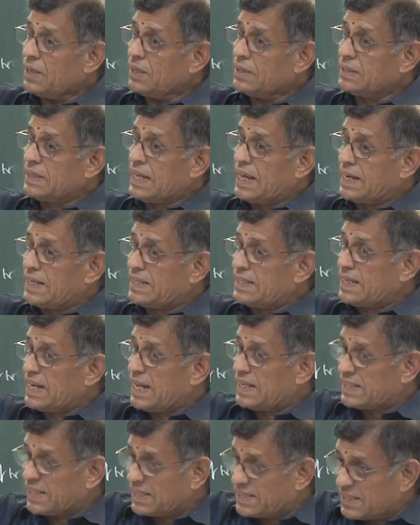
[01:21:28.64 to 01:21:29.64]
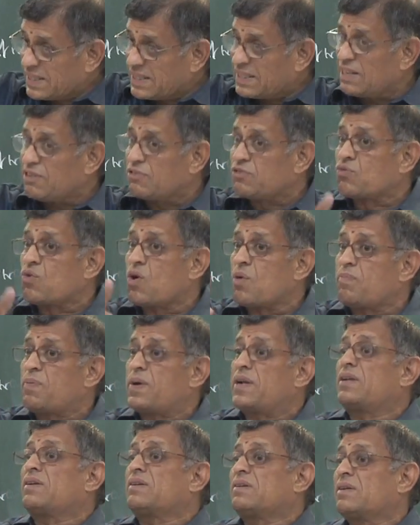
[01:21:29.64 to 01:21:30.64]
There is necessity to
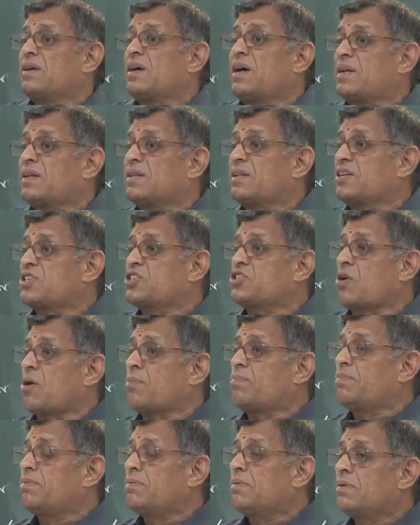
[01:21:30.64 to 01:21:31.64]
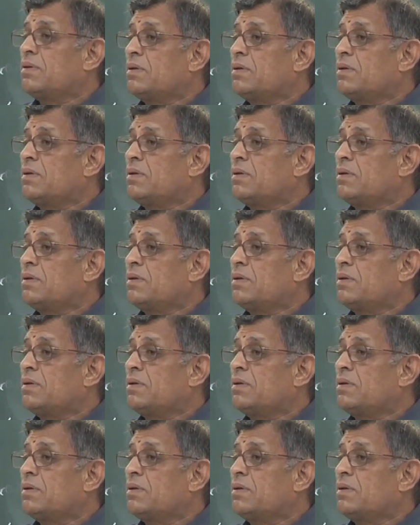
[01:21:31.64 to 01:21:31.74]
open another shop.